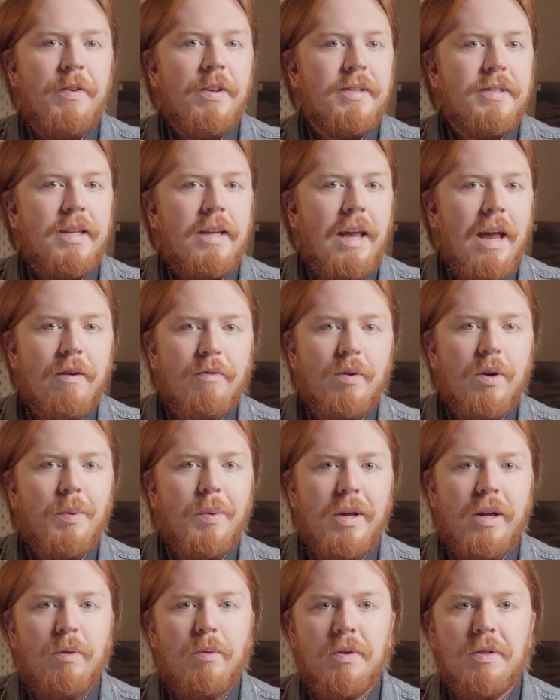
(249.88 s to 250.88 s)
feels like every
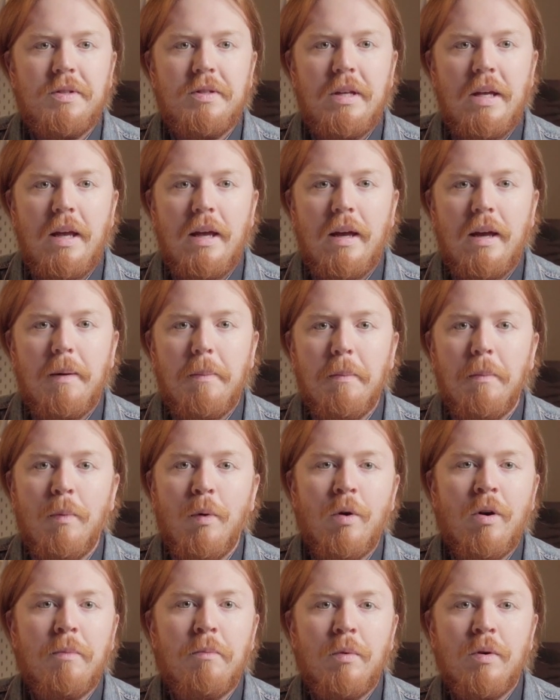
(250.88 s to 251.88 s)
week we're seeing
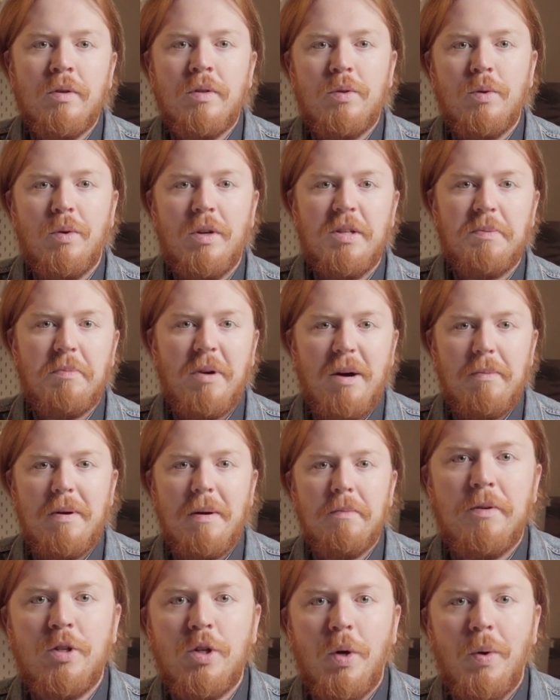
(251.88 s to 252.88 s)
more and more stories pop
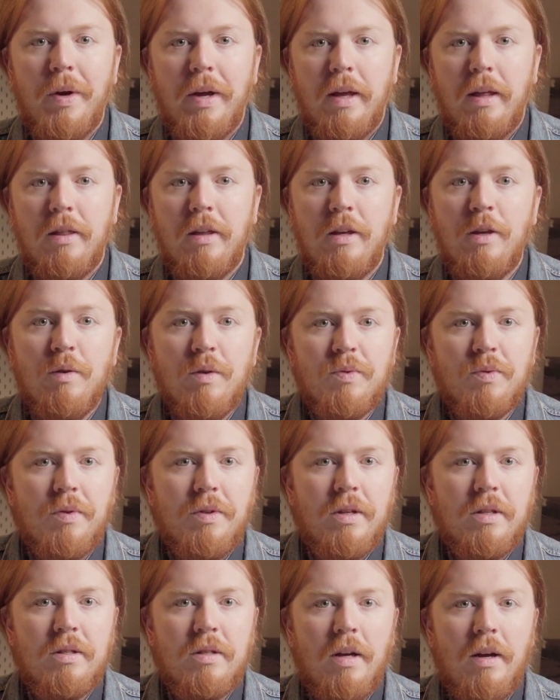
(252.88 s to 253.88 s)
up showing the
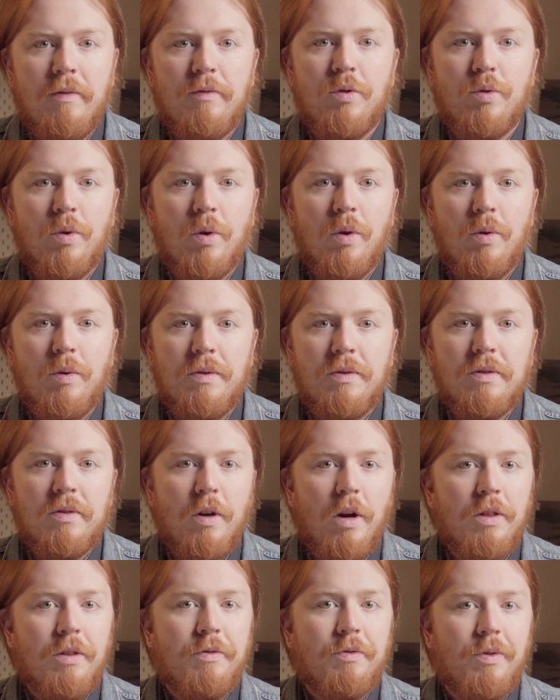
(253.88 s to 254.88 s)
usefulness of drones
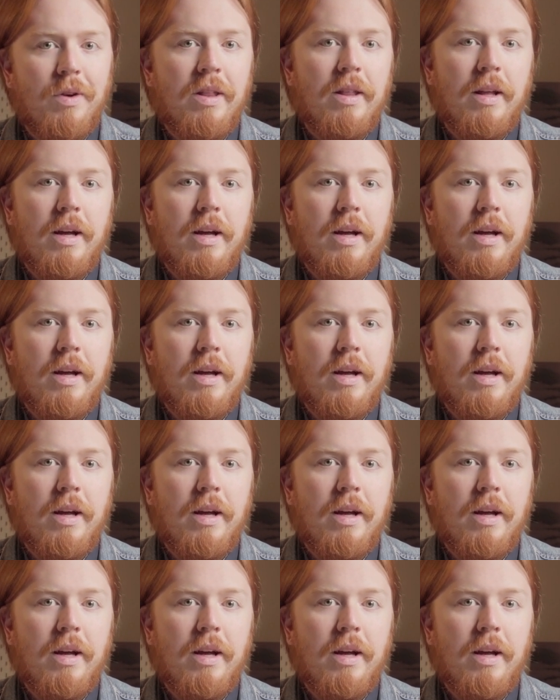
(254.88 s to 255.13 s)
on the front